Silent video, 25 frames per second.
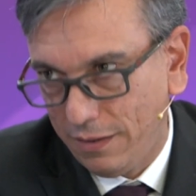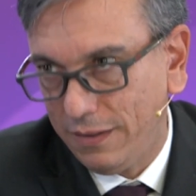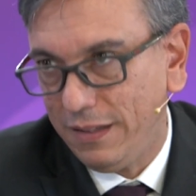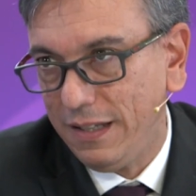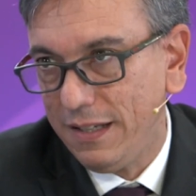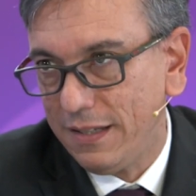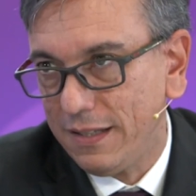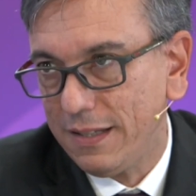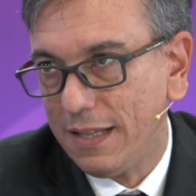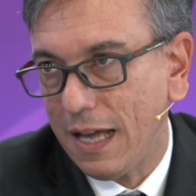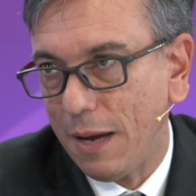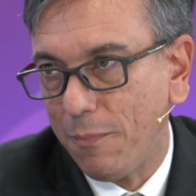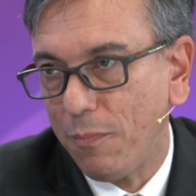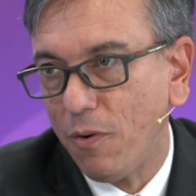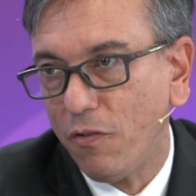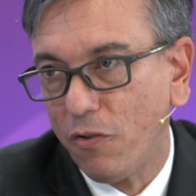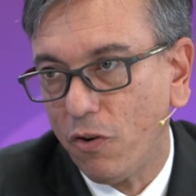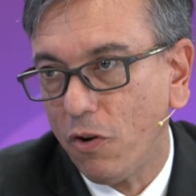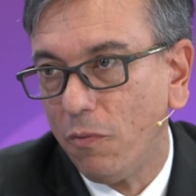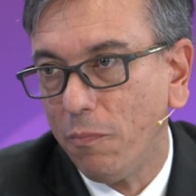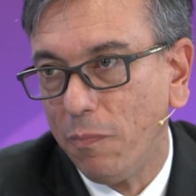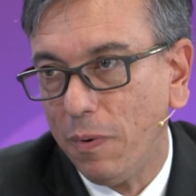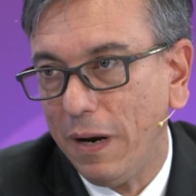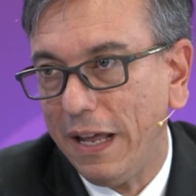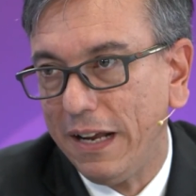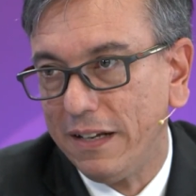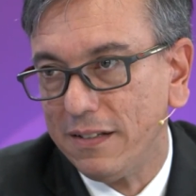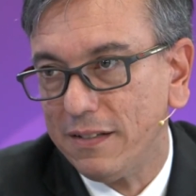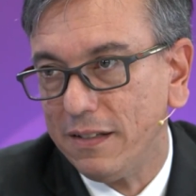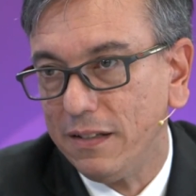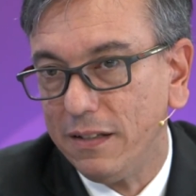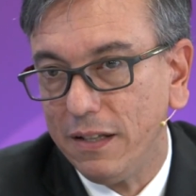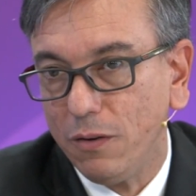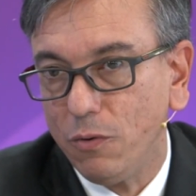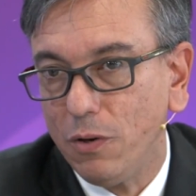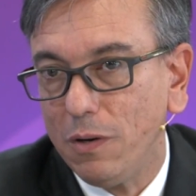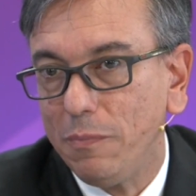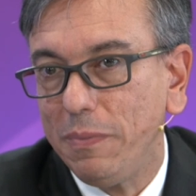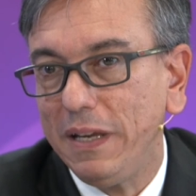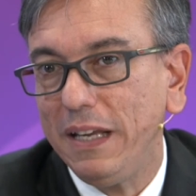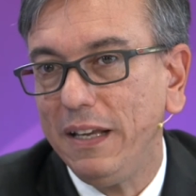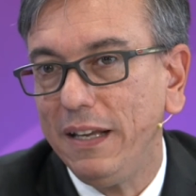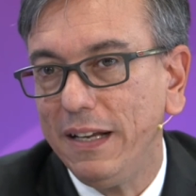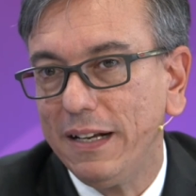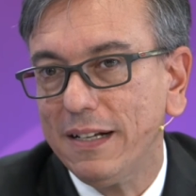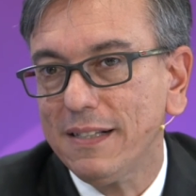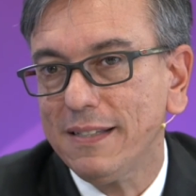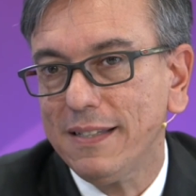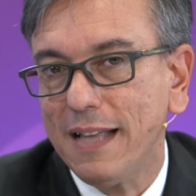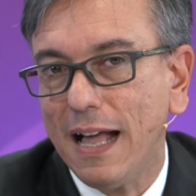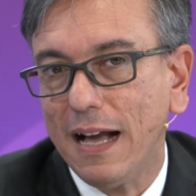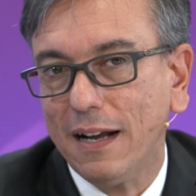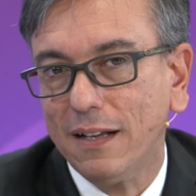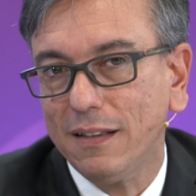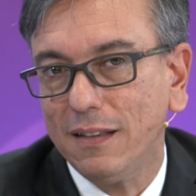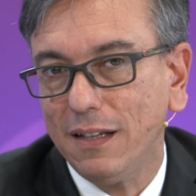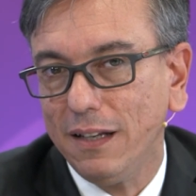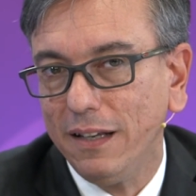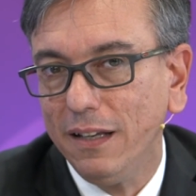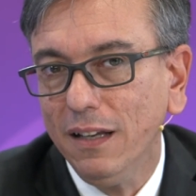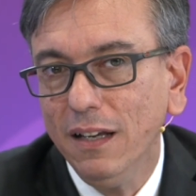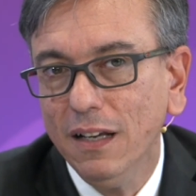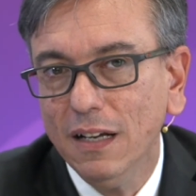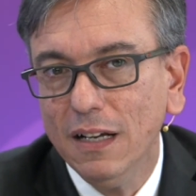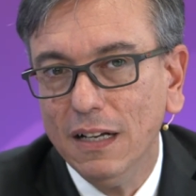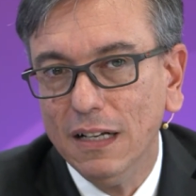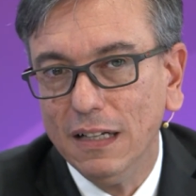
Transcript: this type of complexity will be exactly